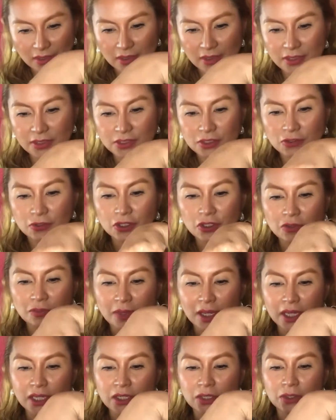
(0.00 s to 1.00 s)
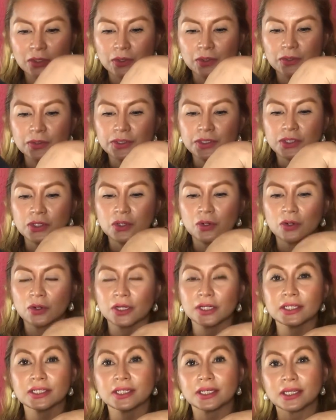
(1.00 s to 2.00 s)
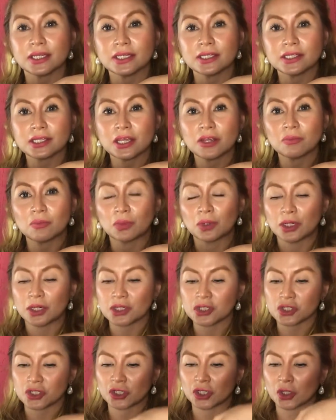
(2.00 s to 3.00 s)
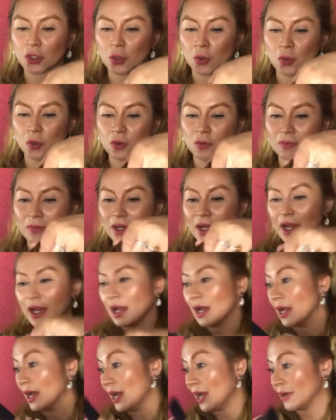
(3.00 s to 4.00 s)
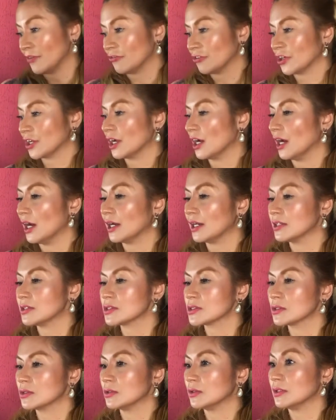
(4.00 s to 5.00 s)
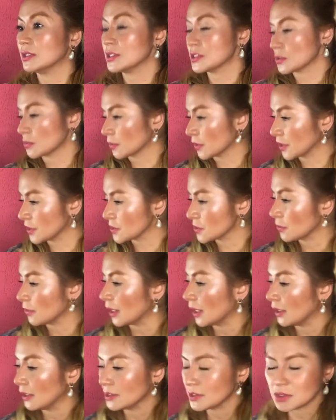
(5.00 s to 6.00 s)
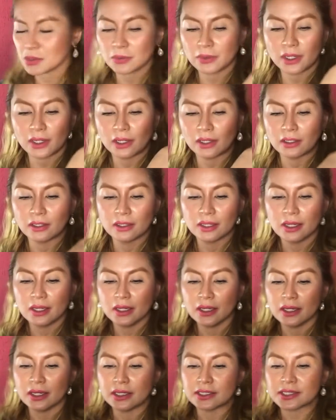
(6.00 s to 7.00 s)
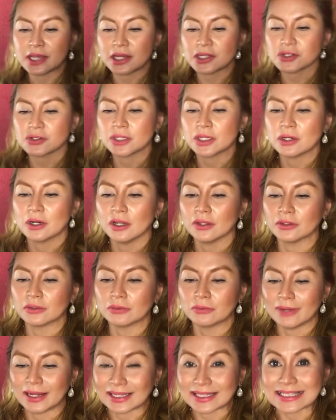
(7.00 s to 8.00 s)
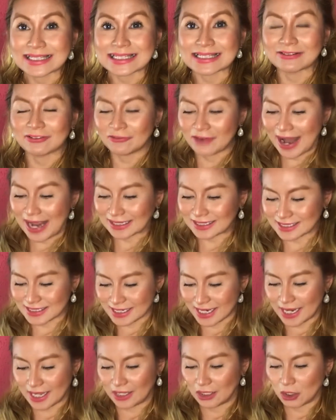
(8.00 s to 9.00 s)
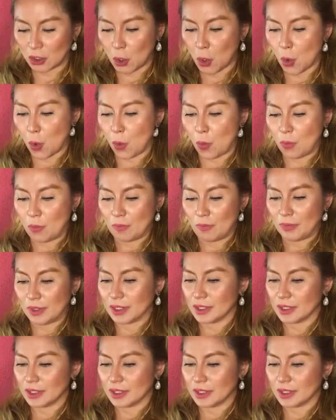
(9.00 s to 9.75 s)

So you may use your teasing brush or comb. I forgot it, so this works well as well. It's actually called the rat tail comb.